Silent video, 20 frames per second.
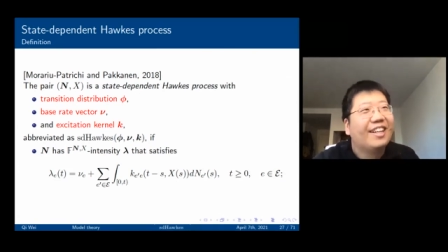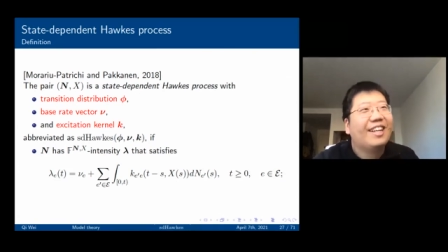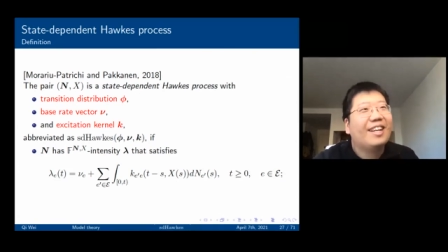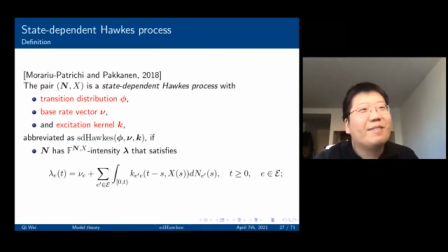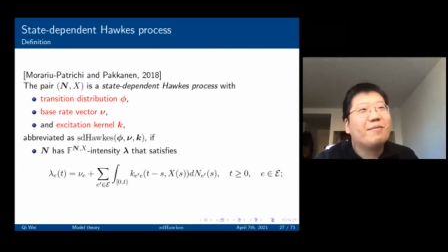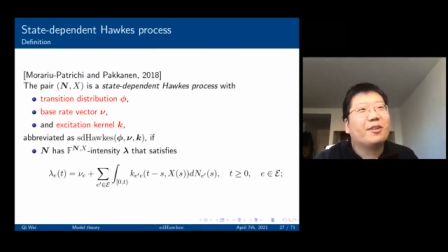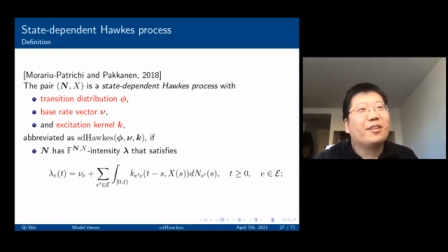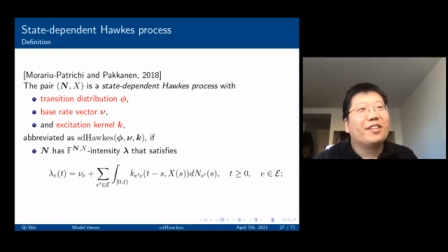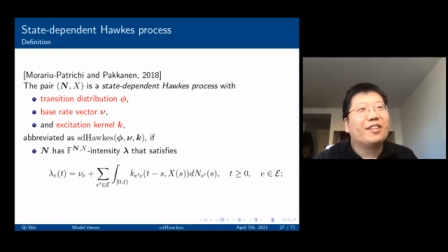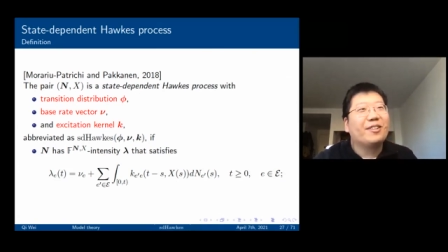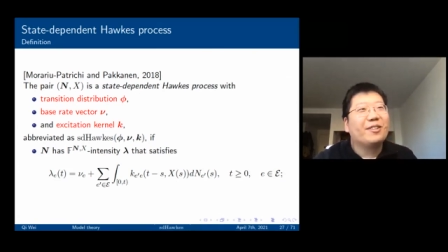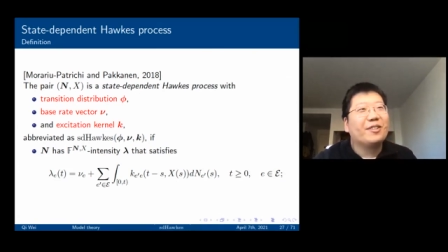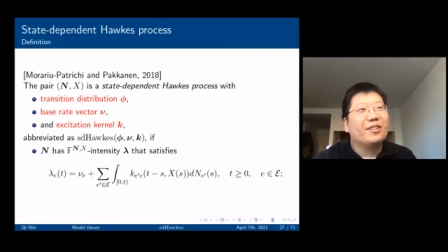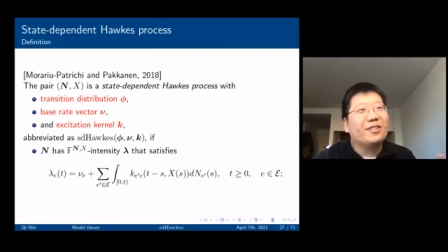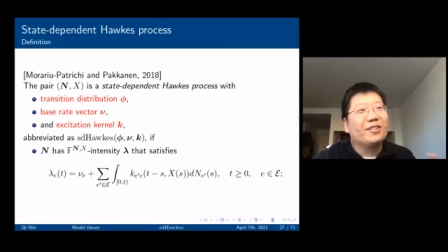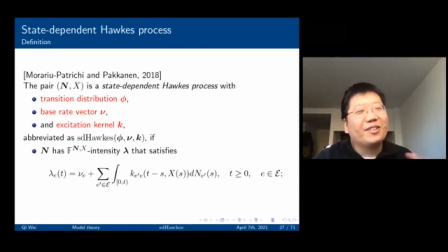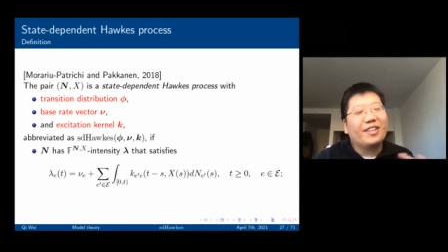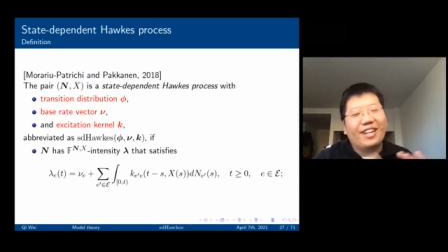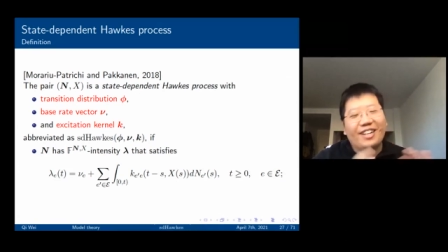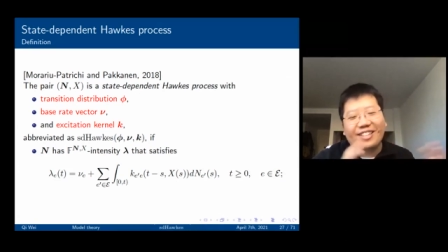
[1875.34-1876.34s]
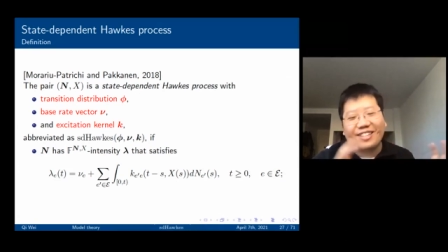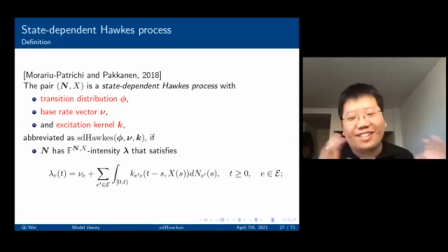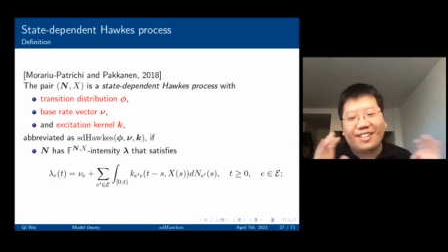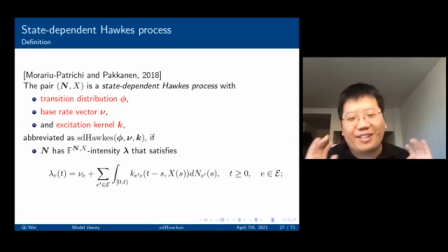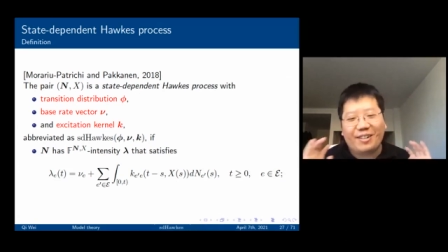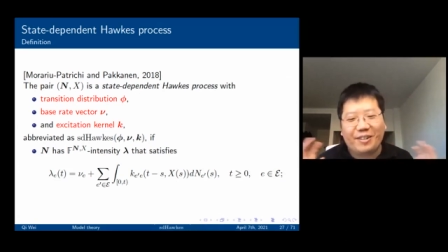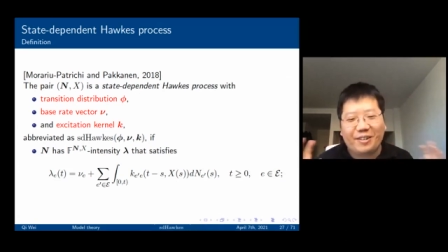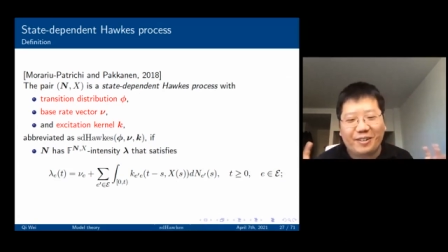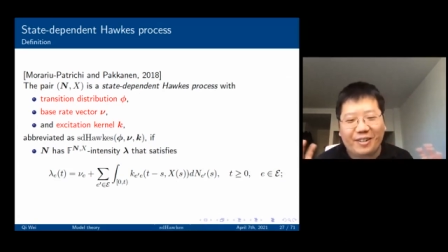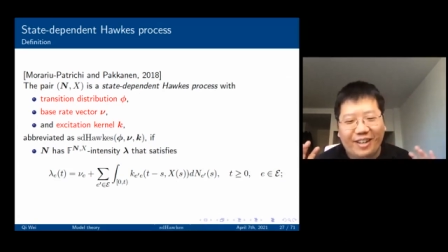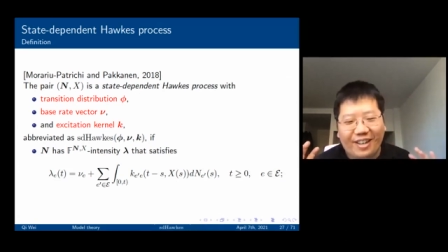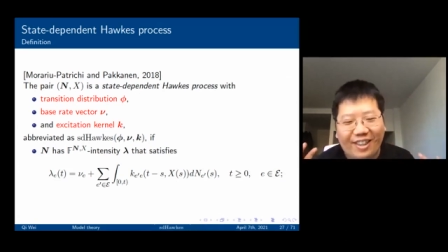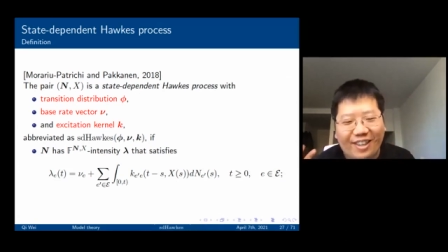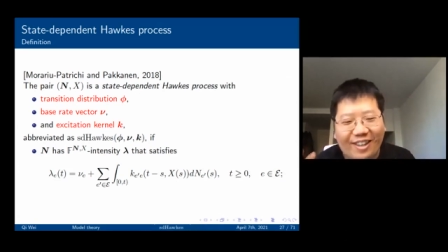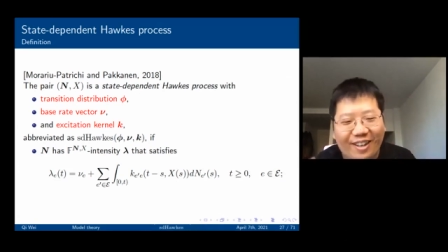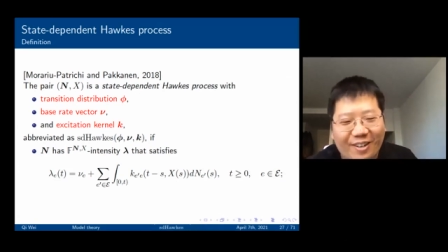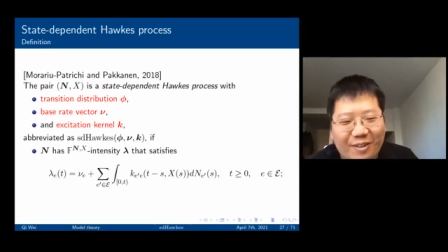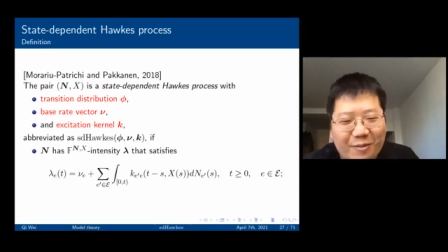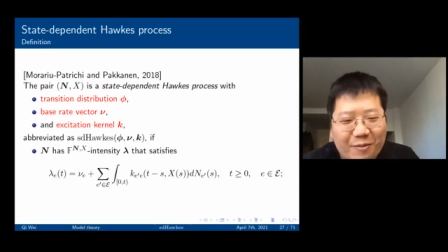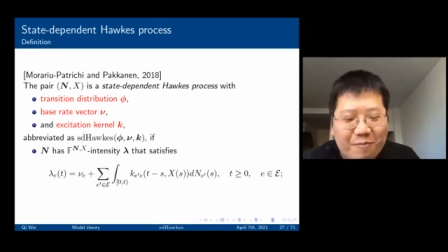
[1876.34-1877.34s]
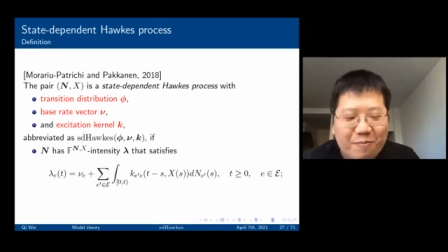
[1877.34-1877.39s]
But you guys, I think,